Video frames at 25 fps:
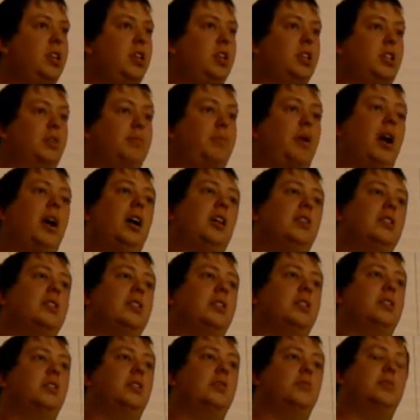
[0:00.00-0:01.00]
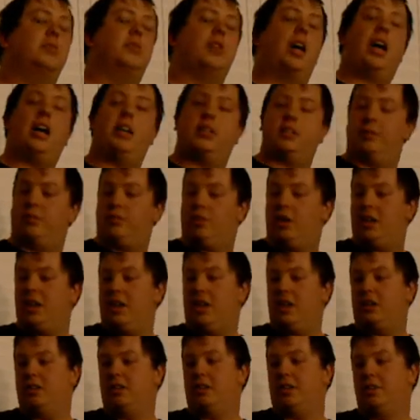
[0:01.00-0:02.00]
The pond systems, as of right
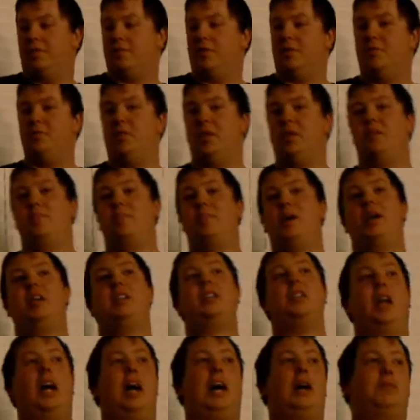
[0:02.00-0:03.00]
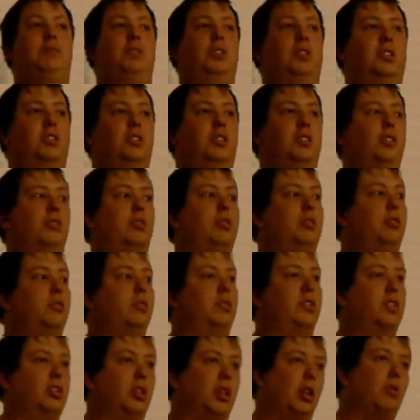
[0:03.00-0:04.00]
now, seems to be the best option due
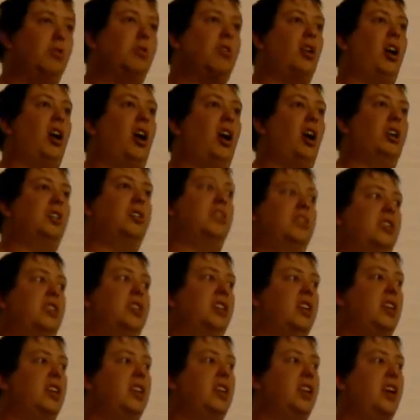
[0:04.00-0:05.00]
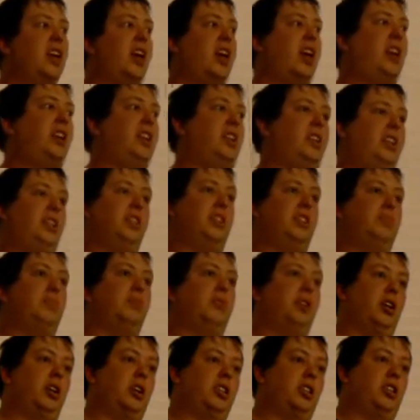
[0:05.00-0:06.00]
to its low cost and easy
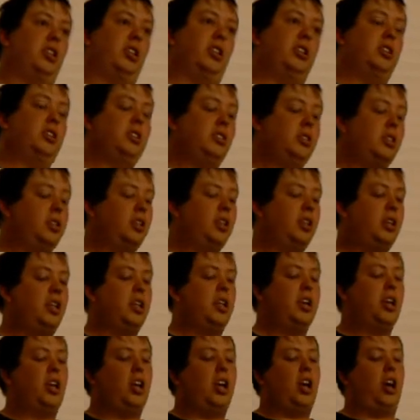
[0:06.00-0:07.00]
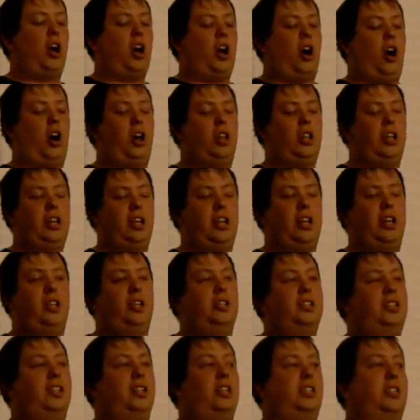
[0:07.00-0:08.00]
production. All it
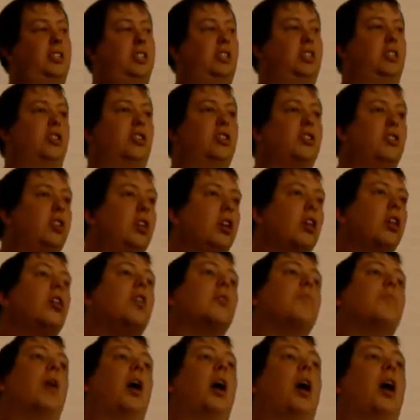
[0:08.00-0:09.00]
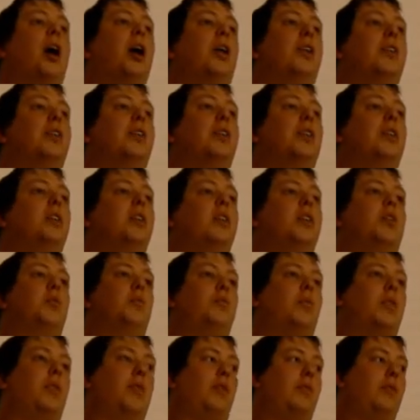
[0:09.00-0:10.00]
is a circular pond
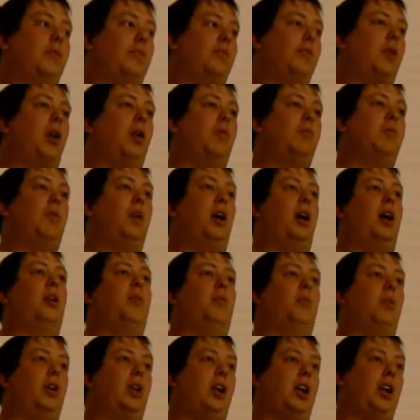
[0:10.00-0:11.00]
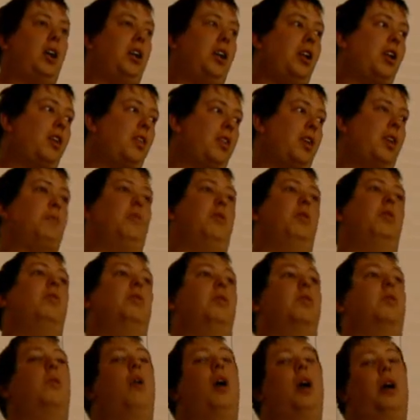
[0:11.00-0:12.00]
with a pump at one end that moves
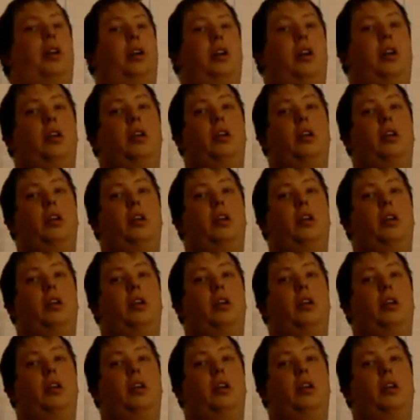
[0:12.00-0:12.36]
the water.